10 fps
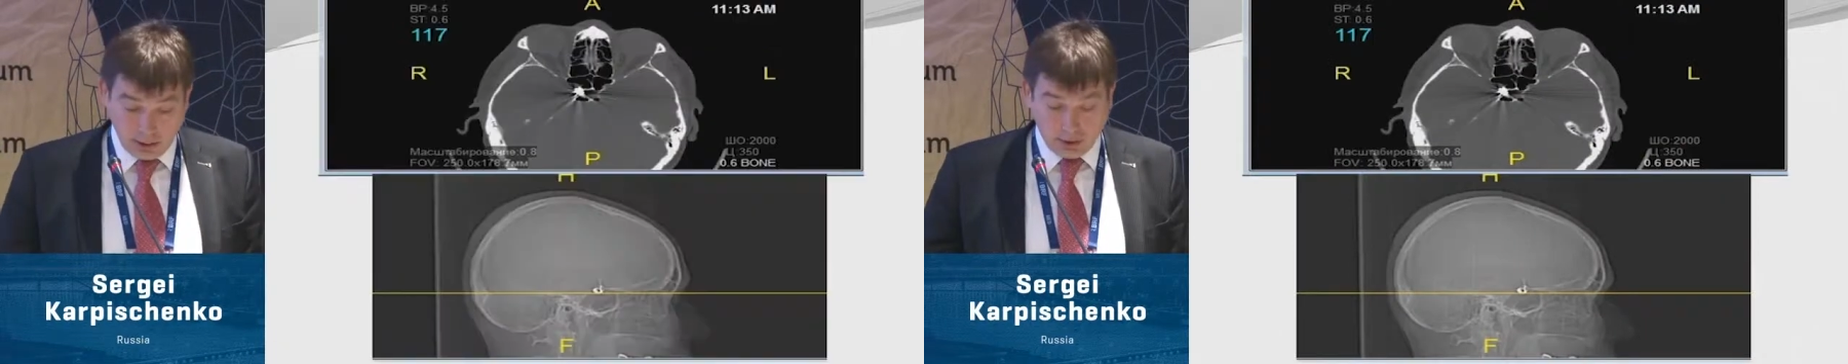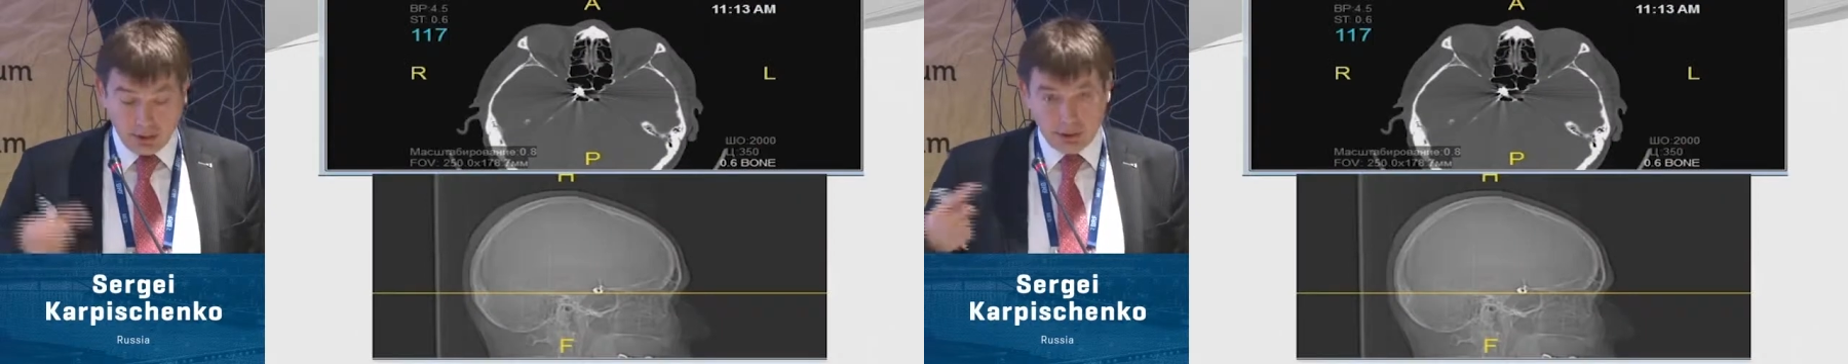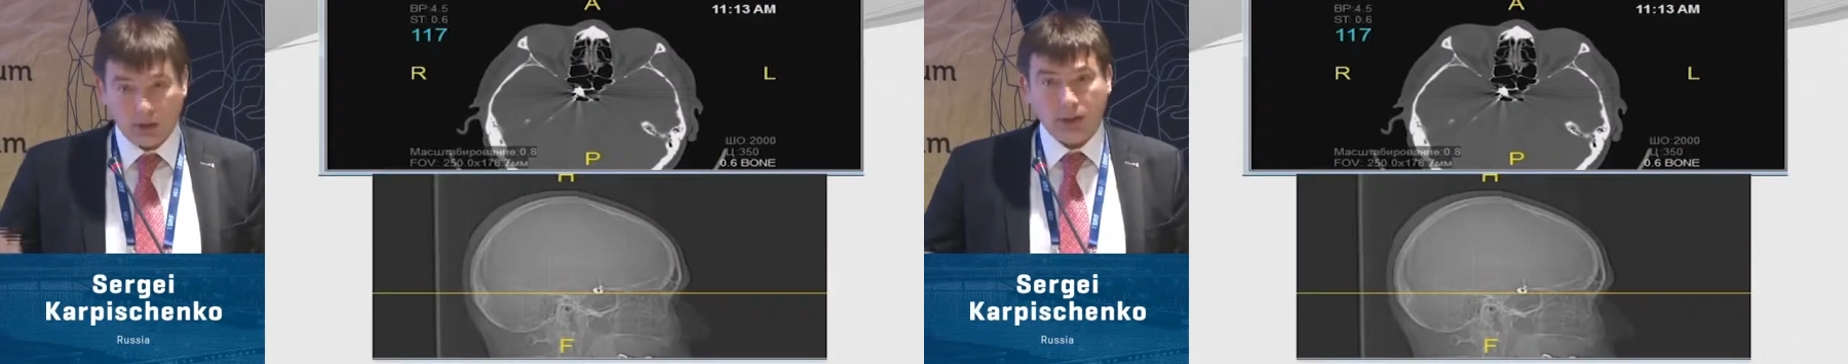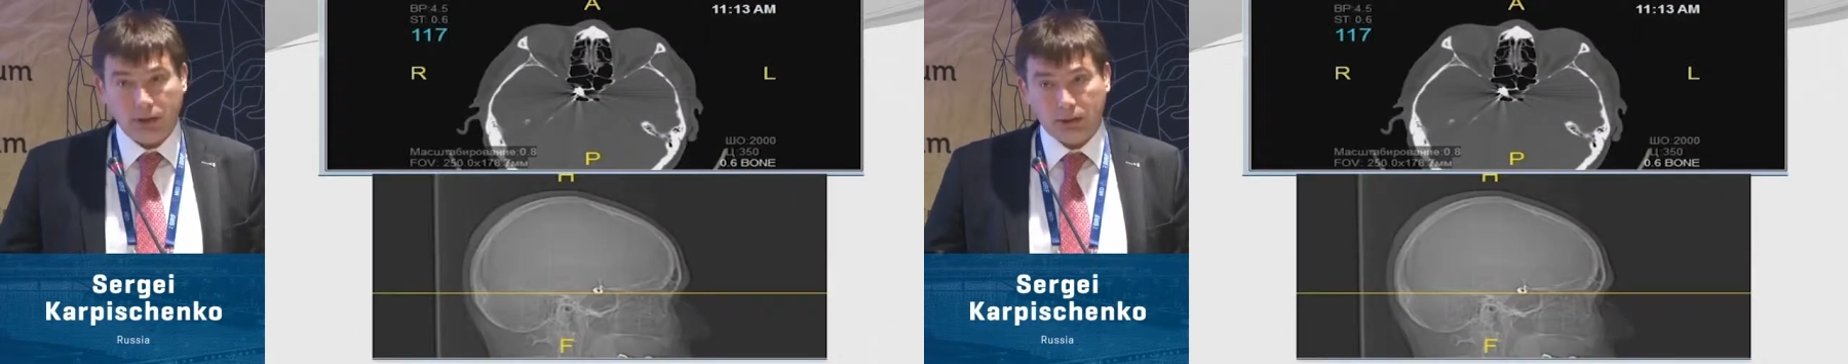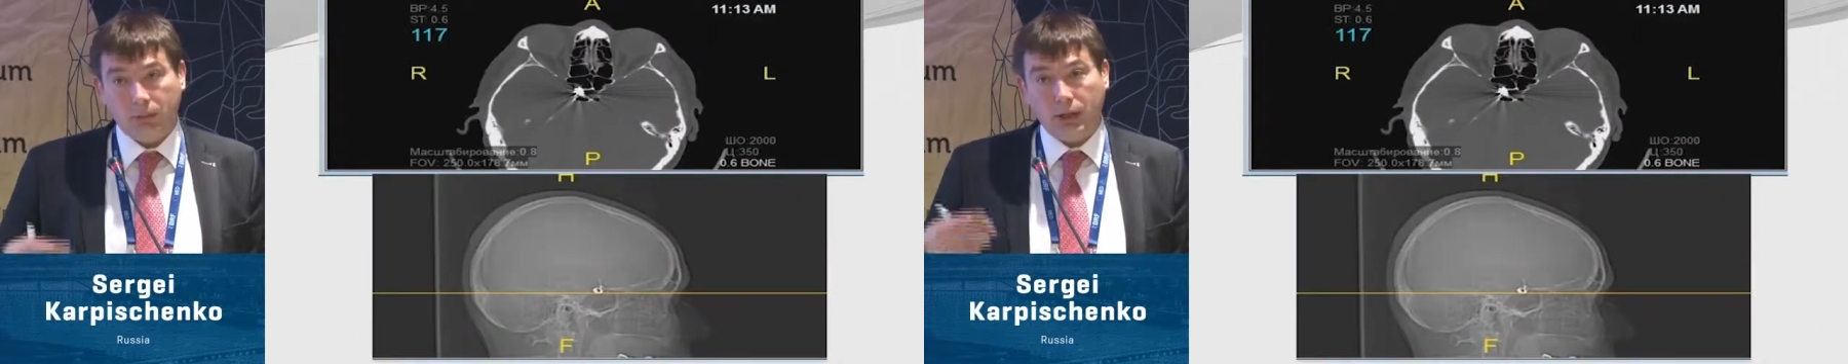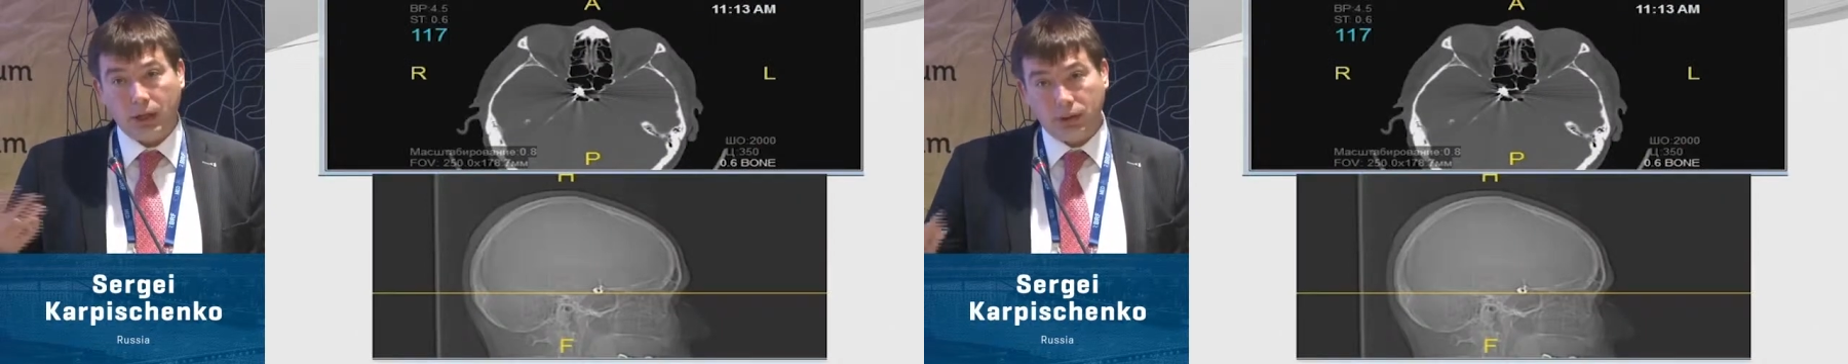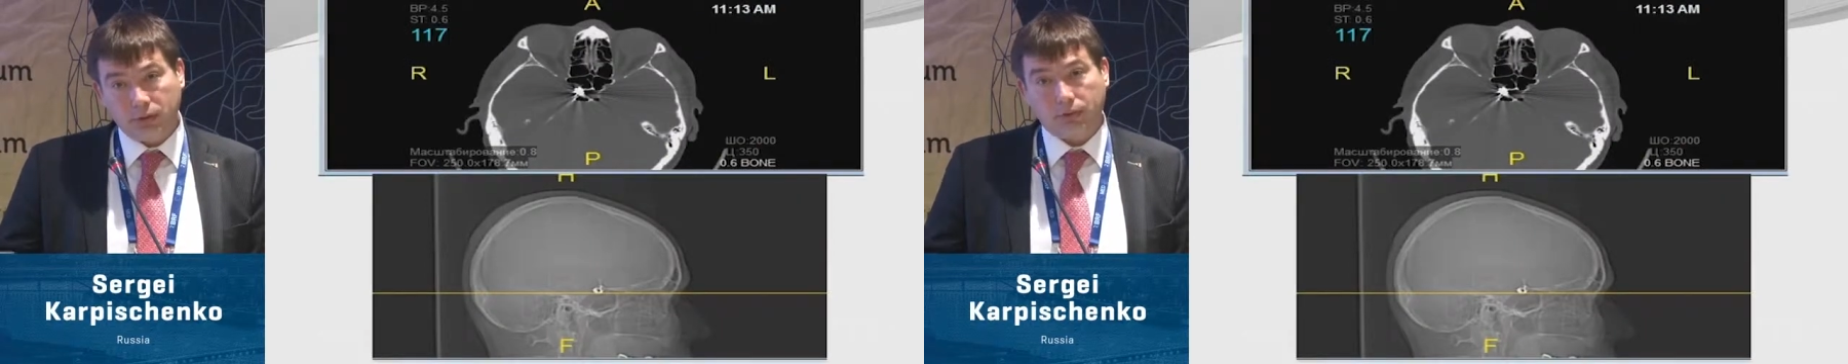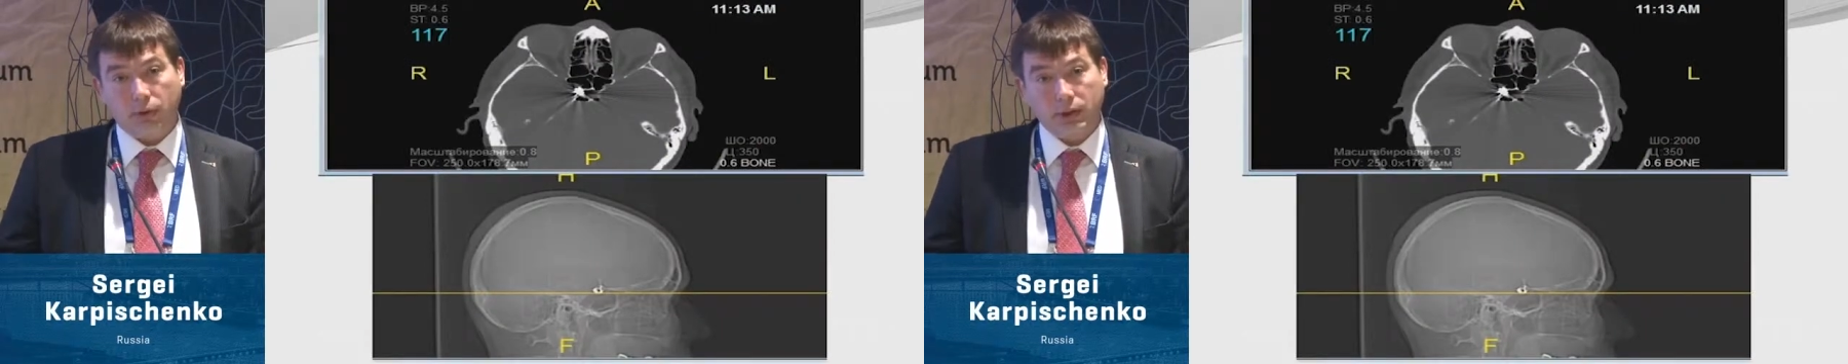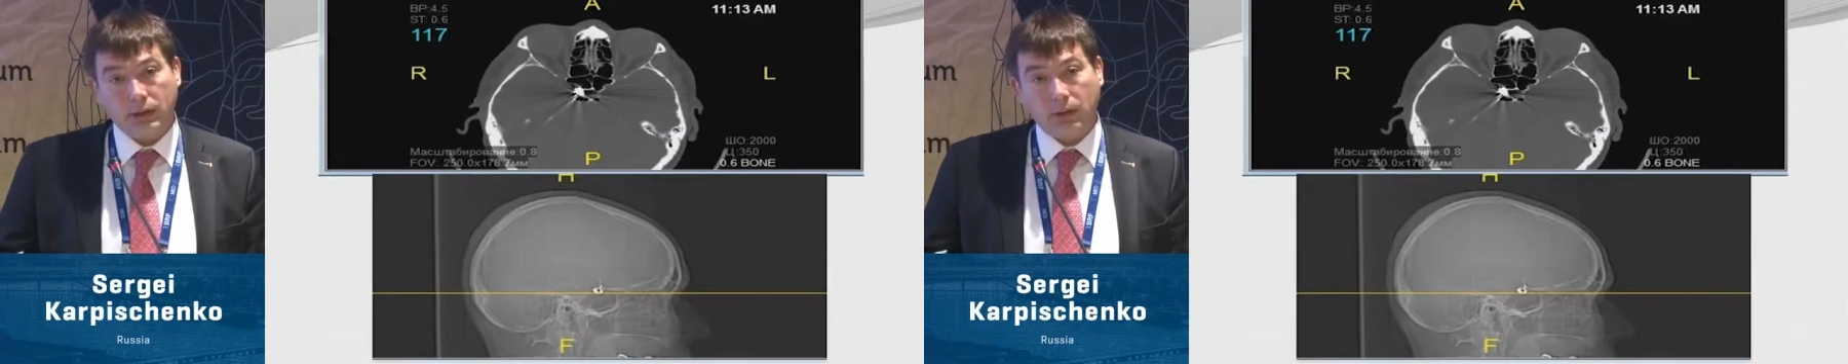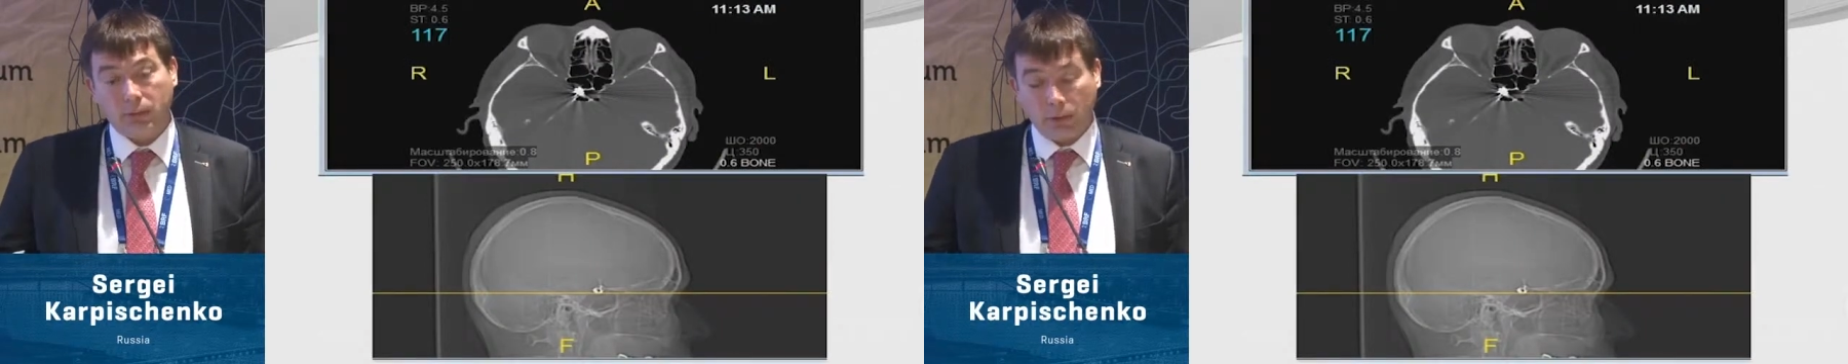additional examination, for
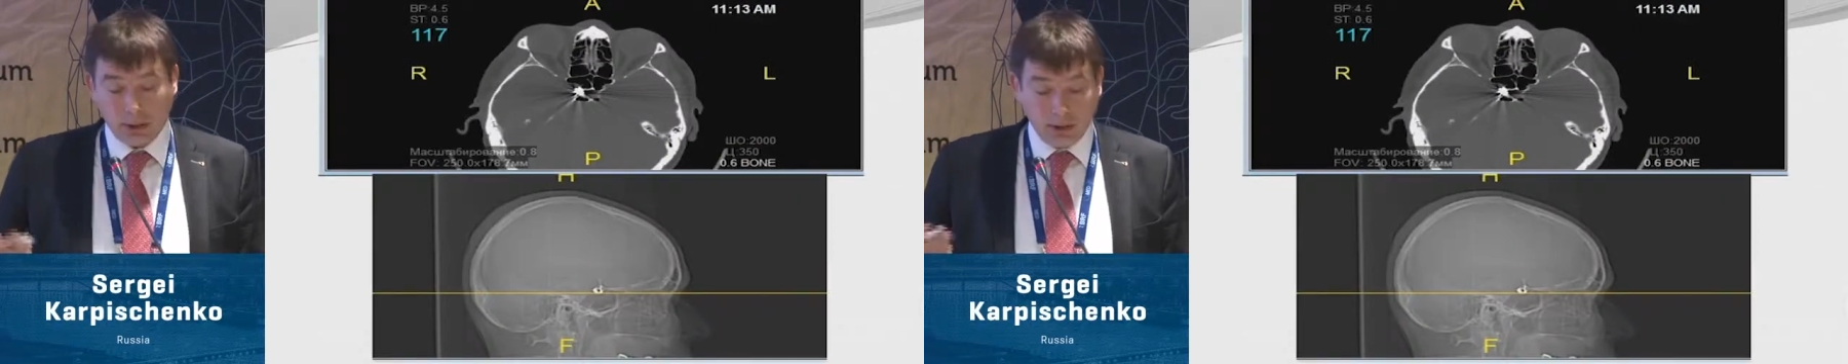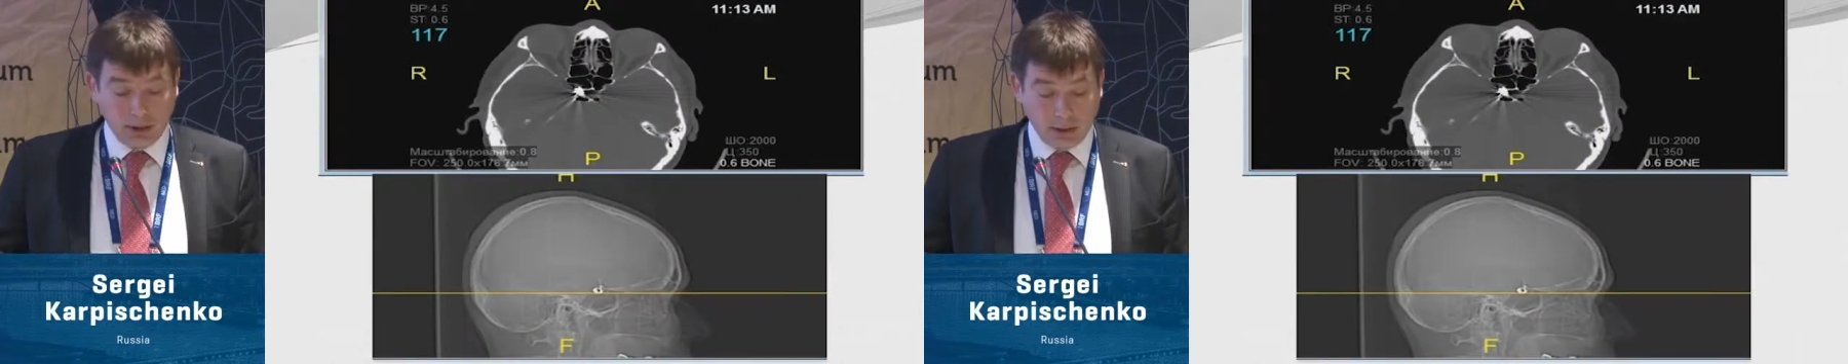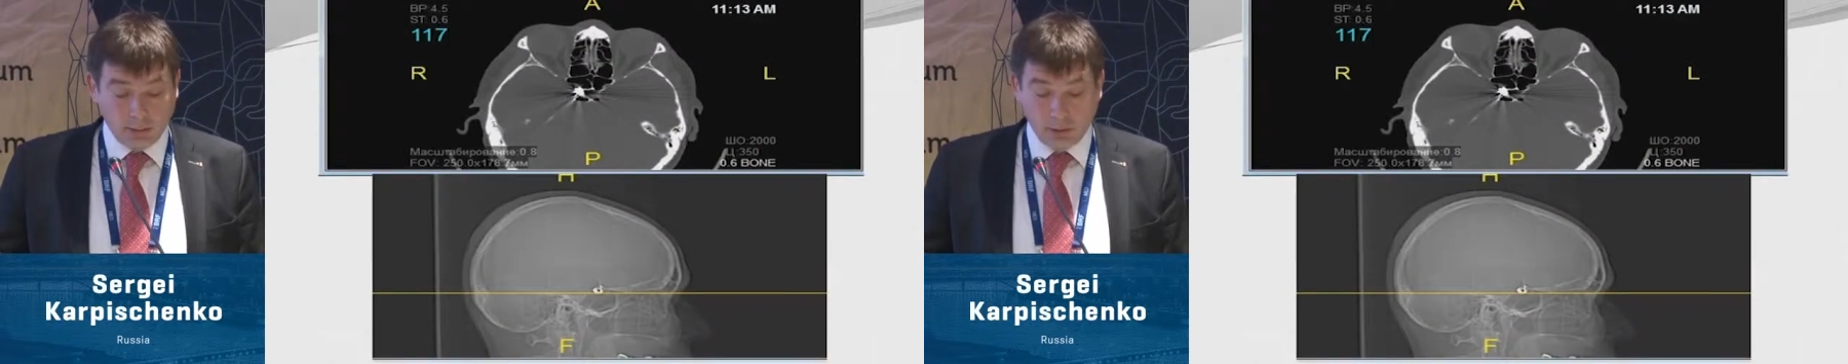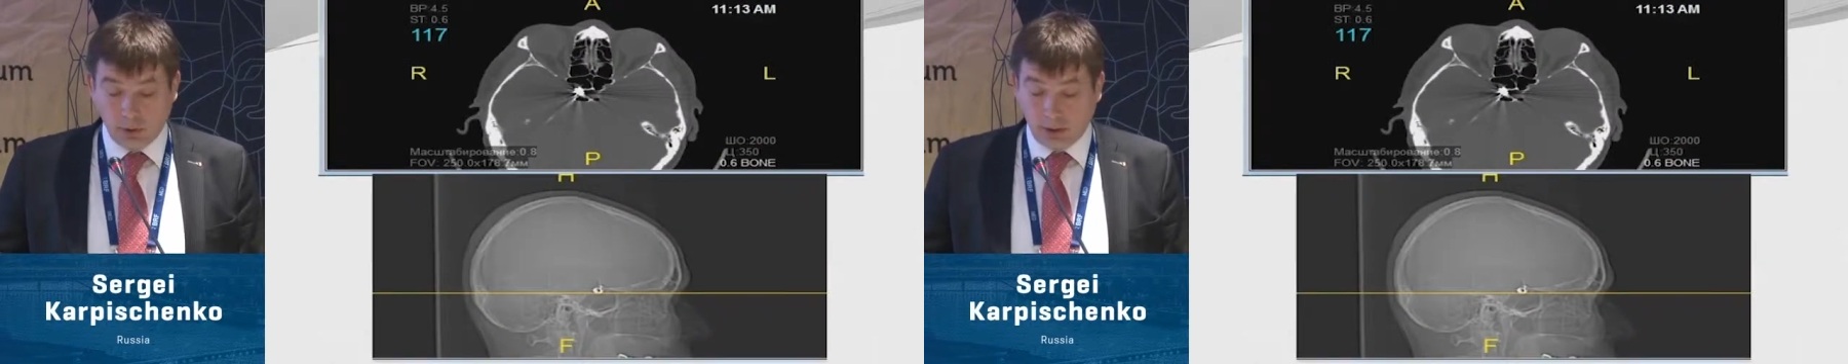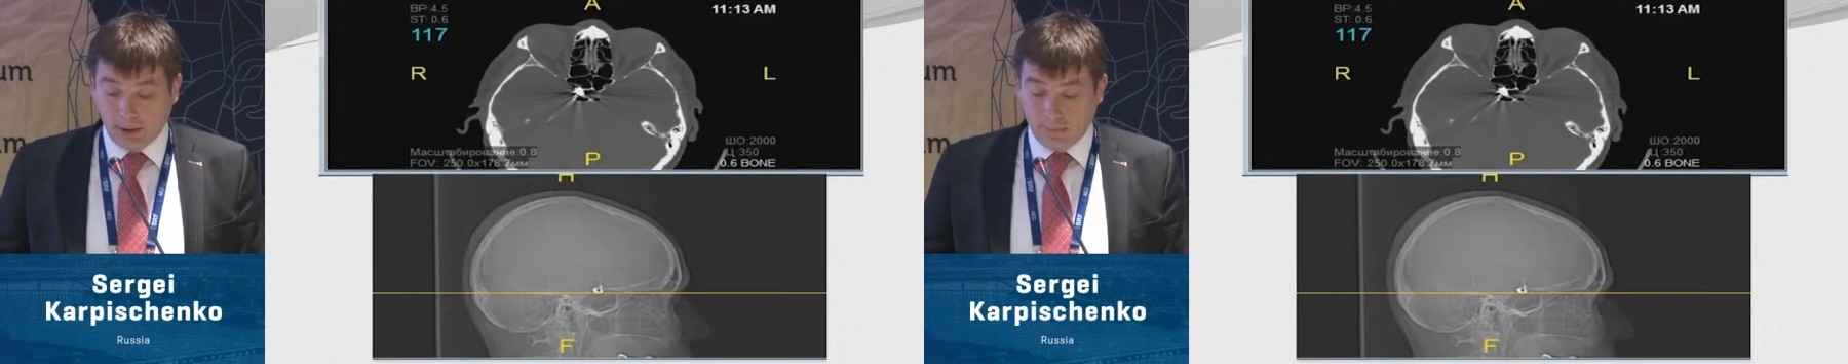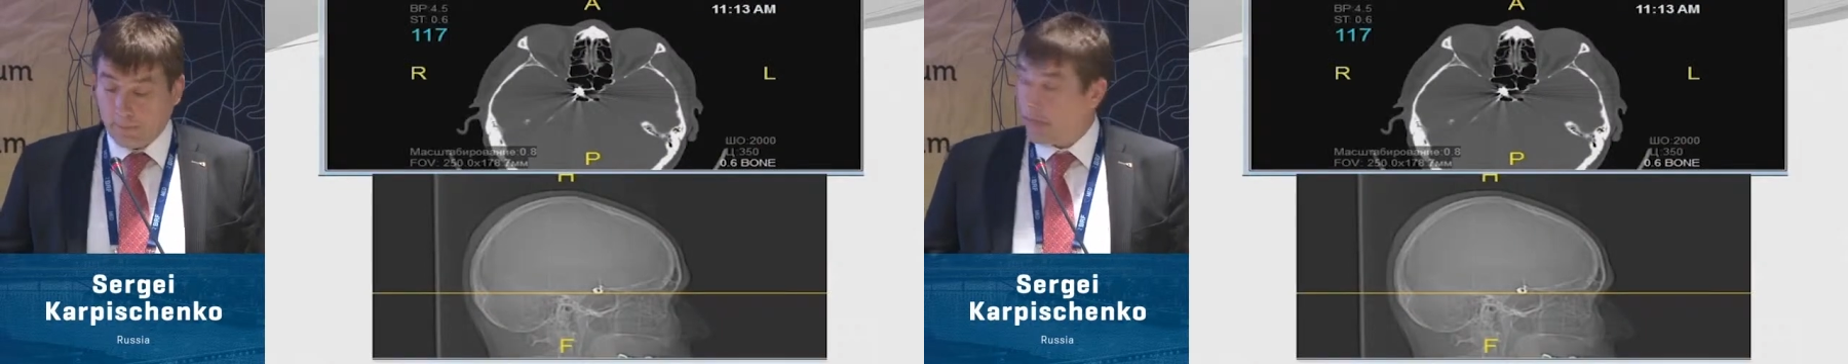example, MRI.